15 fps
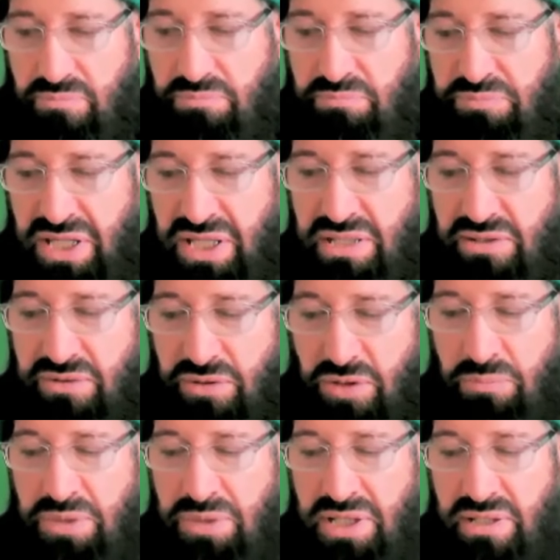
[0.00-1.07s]
be
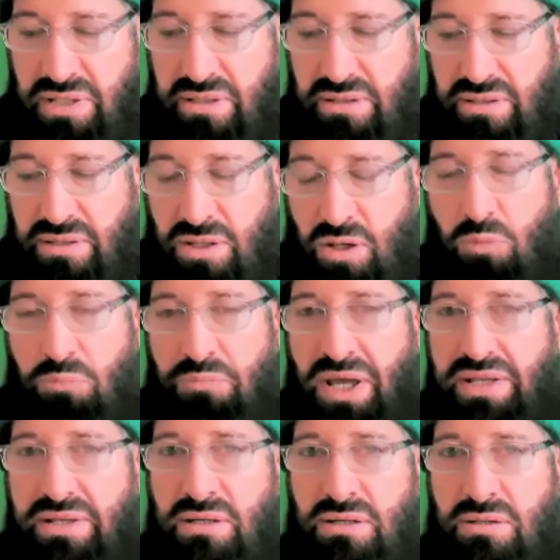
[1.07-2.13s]
determined no
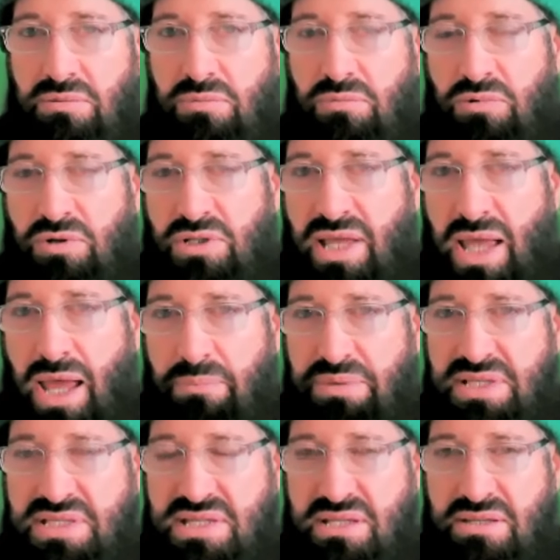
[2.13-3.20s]
matter what
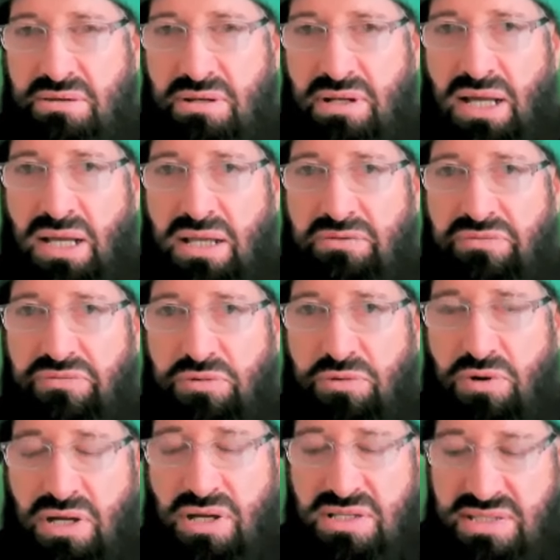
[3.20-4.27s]
happens in your life.
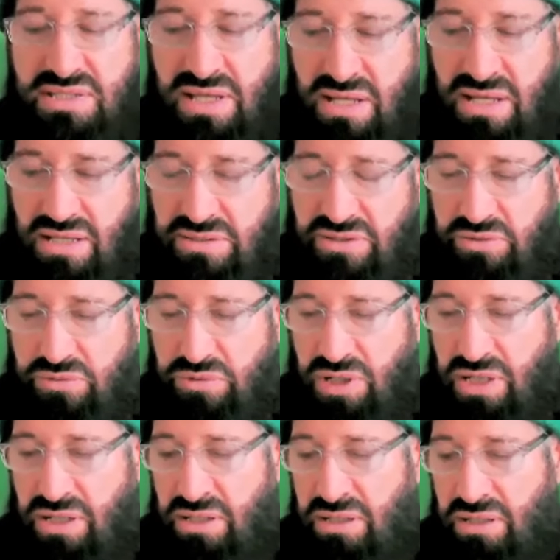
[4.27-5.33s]
You are sad, you
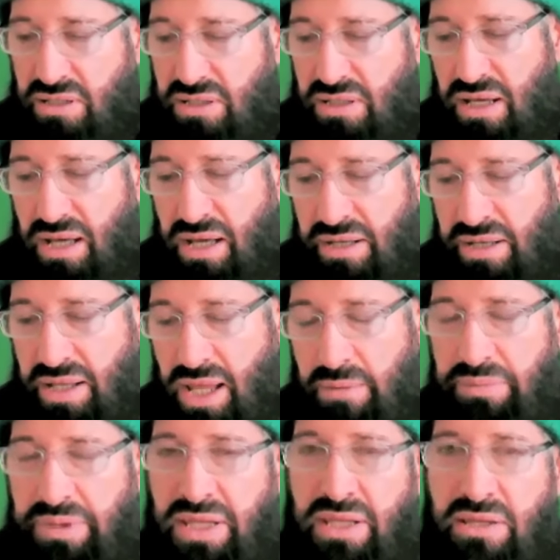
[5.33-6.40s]
are
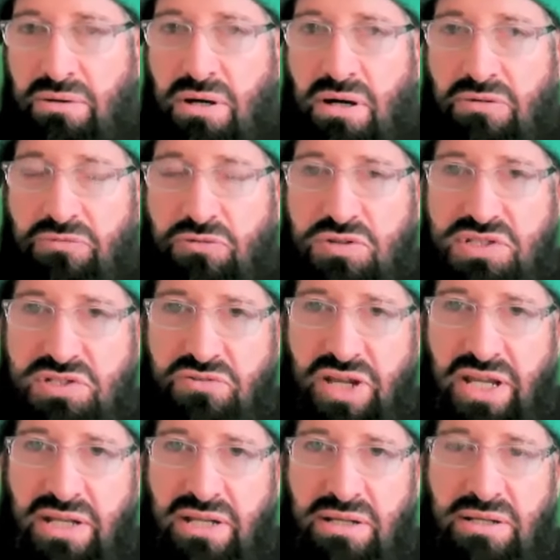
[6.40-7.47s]
unhappy, you are
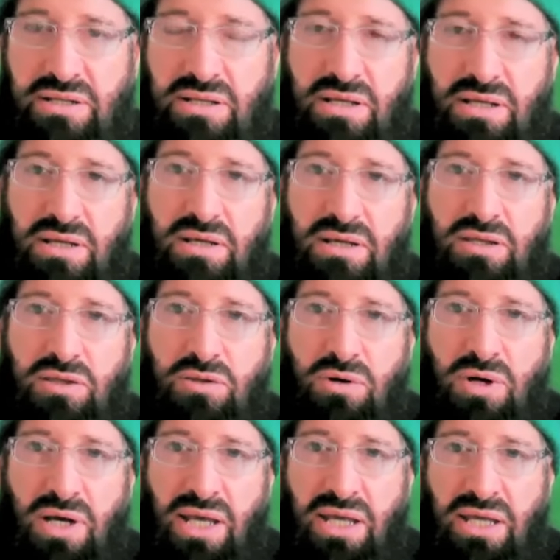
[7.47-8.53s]
frustrated, you
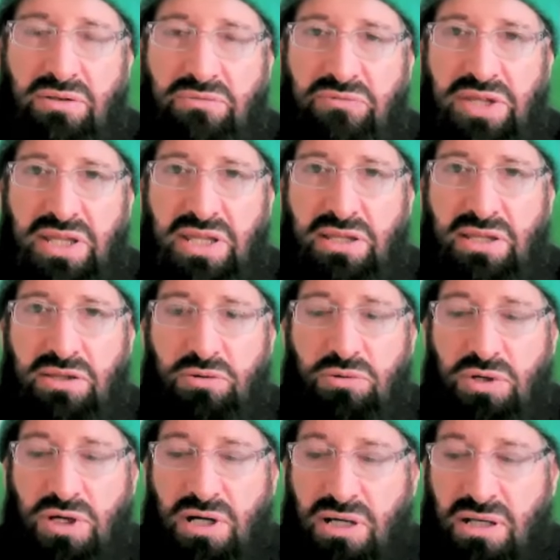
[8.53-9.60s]
are envy, you
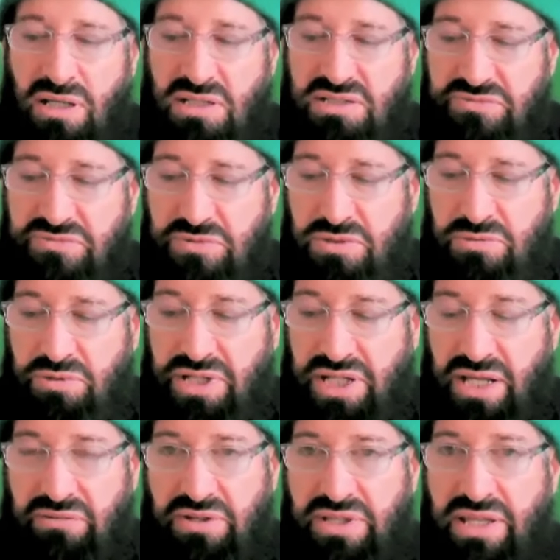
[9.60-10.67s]
are lustful,
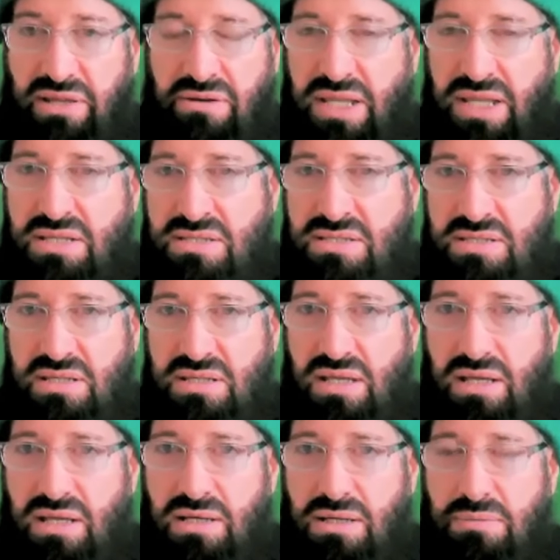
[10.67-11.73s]
whatever there is,
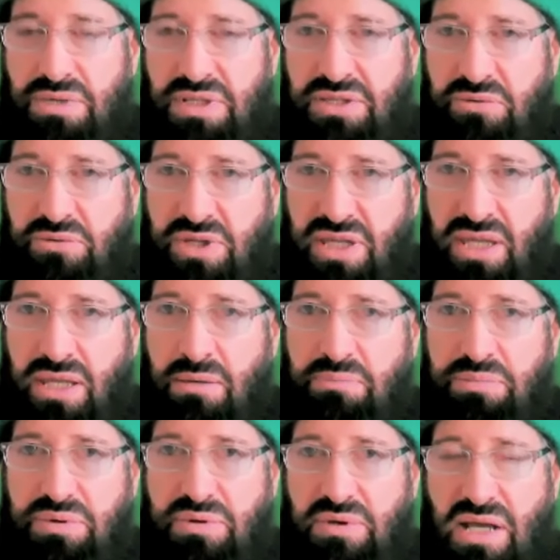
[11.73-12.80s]
but you
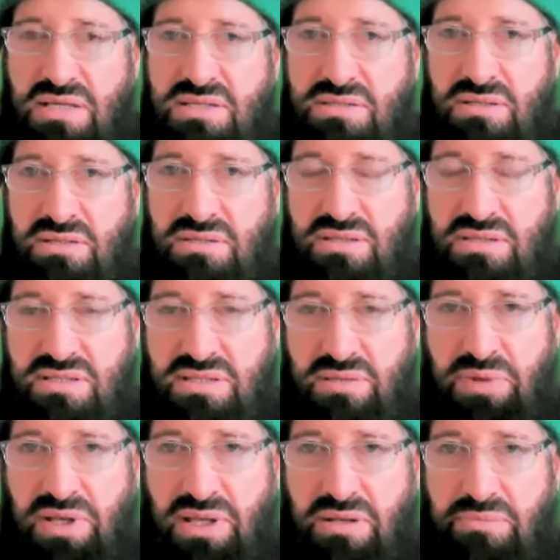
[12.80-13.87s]
keep a certain
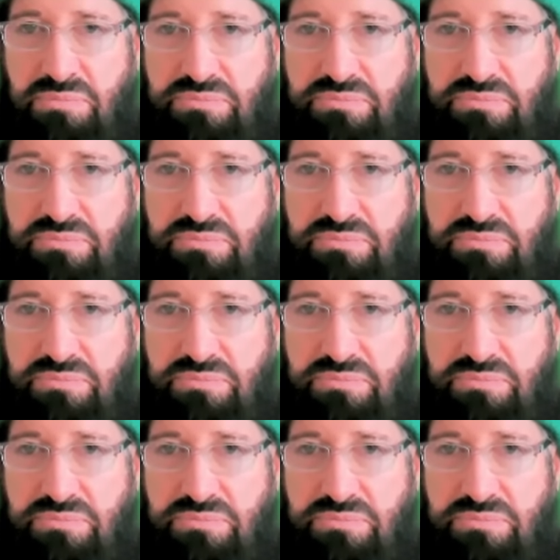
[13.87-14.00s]
discipline.